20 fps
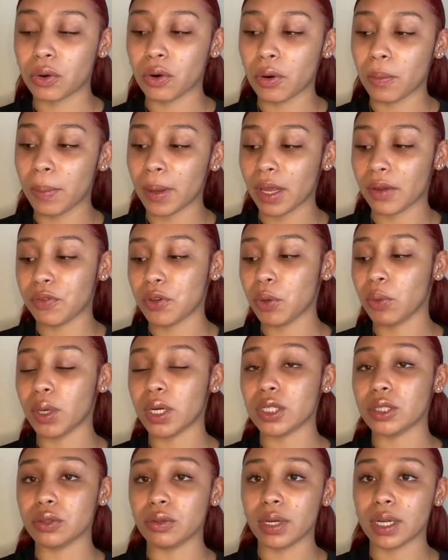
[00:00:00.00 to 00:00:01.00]
but if you want to
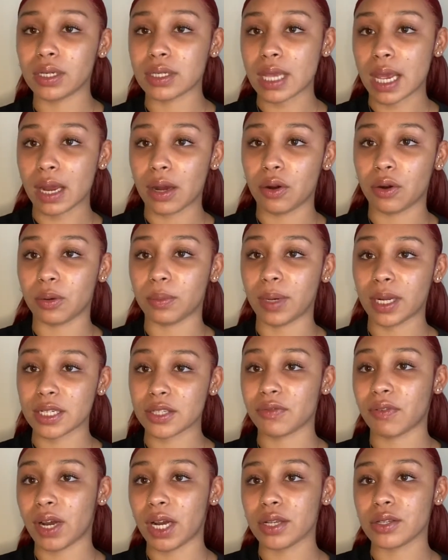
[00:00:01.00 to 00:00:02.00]
do nails at home, that's
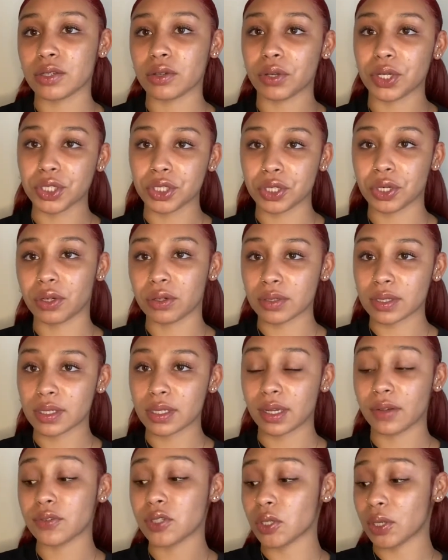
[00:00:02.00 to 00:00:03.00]
fine, so get your own
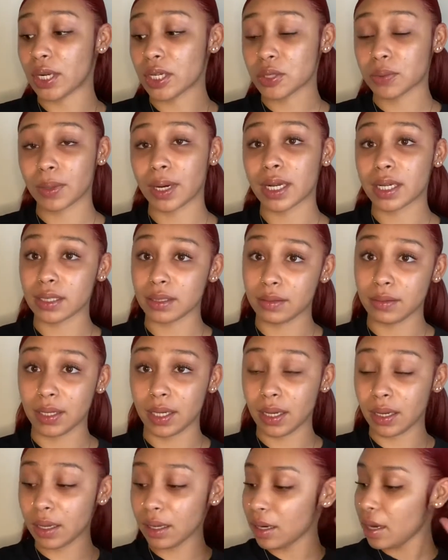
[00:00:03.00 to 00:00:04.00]
stuff. So that's what I
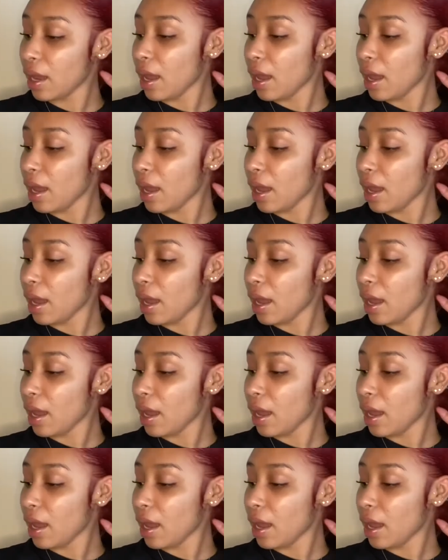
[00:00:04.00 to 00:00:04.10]
did.